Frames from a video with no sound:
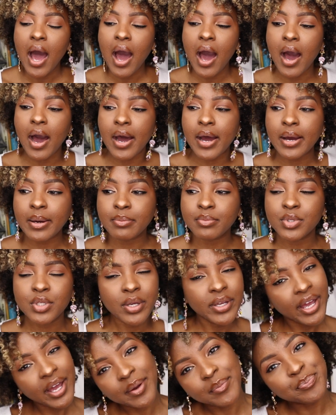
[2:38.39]
Um,
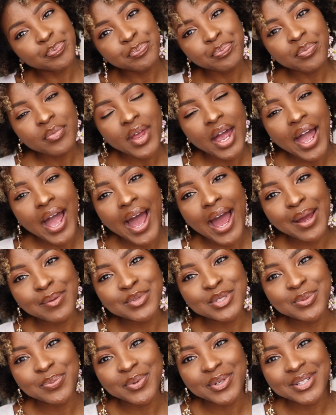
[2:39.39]
so yeah.
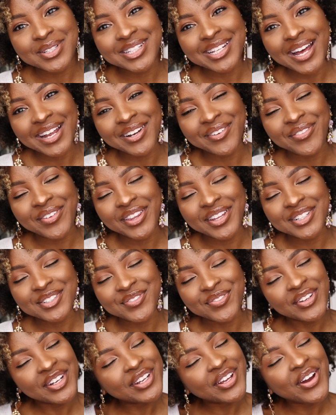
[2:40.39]
I'm super excited for
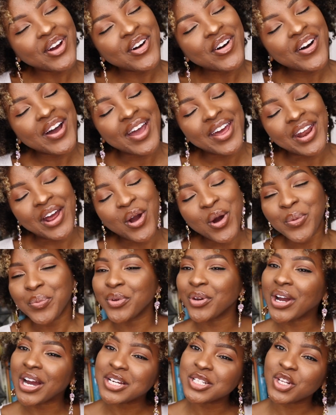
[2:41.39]
this video, and I hope
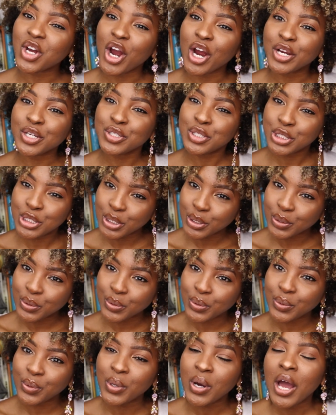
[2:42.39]
you guys are
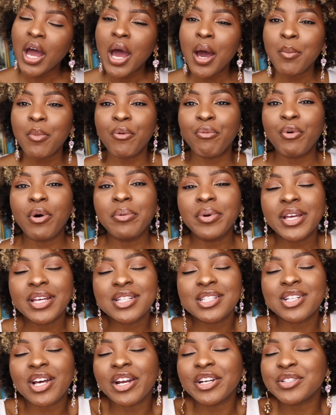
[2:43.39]
too. Before we
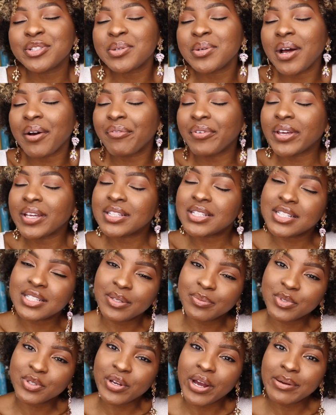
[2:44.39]
get started, do not forget to
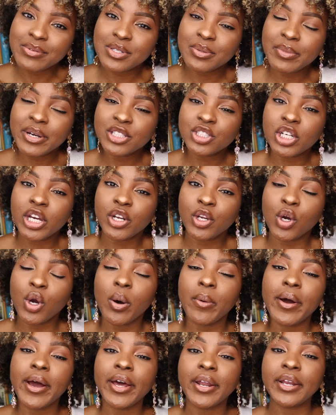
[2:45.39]
subscribe to my channel.
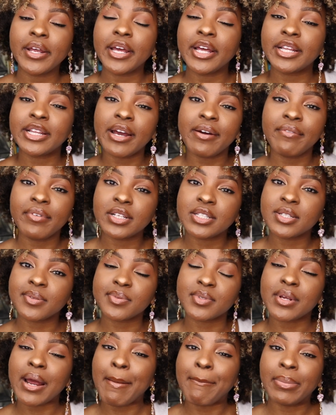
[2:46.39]
Go ahead and hit that red
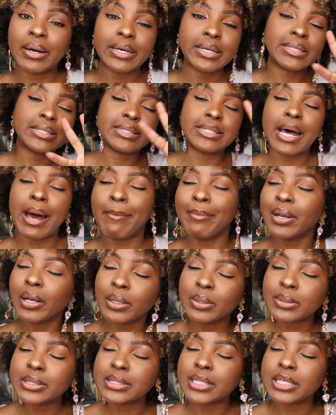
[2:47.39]
subscribe button down
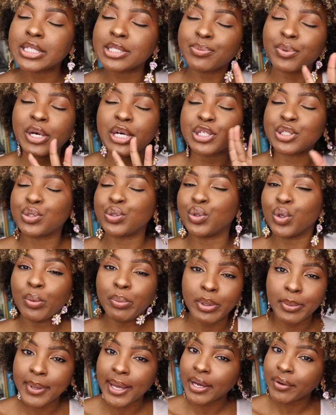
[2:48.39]
below, sis, because you'll
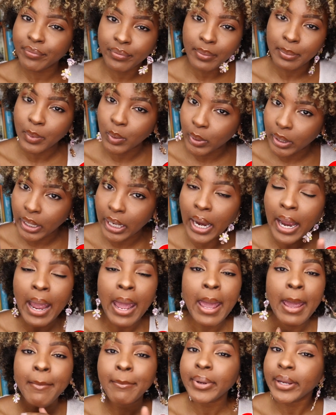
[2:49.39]
be back for more,
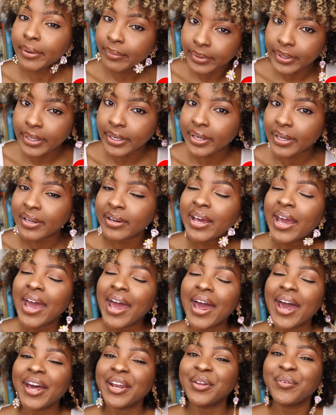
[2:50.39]
period.
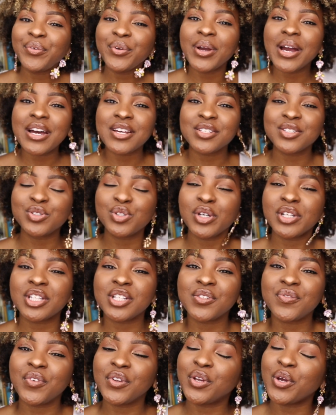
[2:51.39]
And if you guys enjoyed
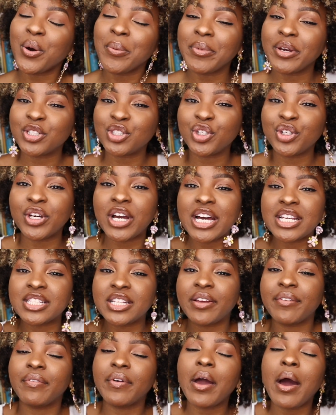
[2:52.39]
this video, make sure you guys
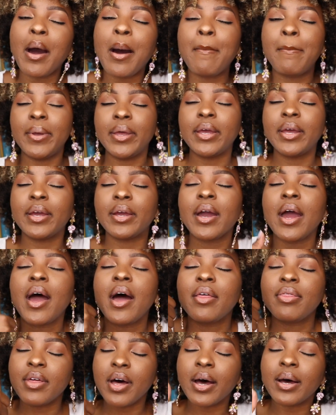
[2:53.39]
give it a big
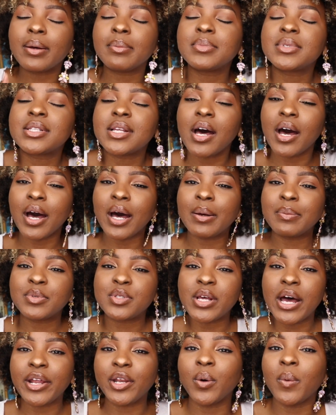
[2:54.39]
thumbs up
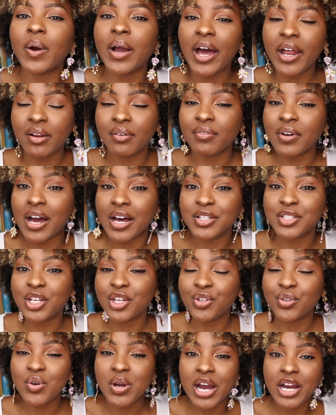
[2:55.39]
so I know what kind of
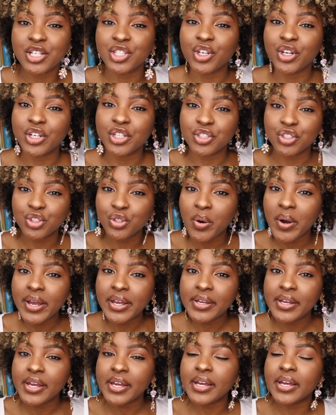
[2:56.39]
content you guys are
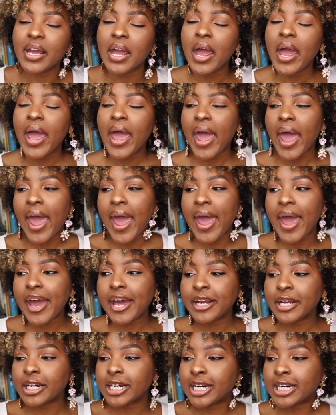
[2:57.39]
enjoying.
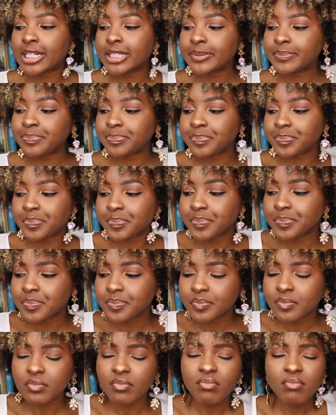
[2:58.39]
And um
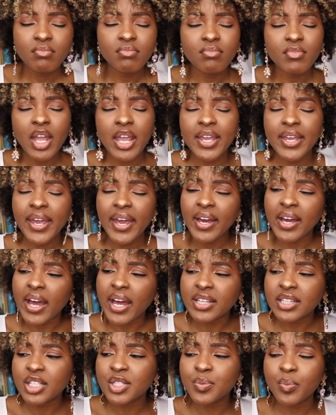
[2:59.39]
yeah,
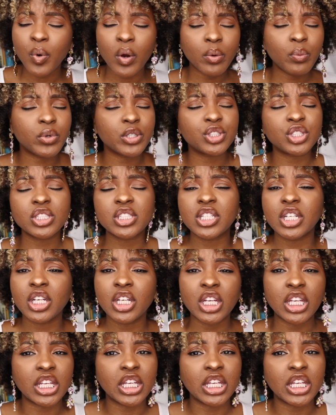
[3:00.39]
at this point we're just gonna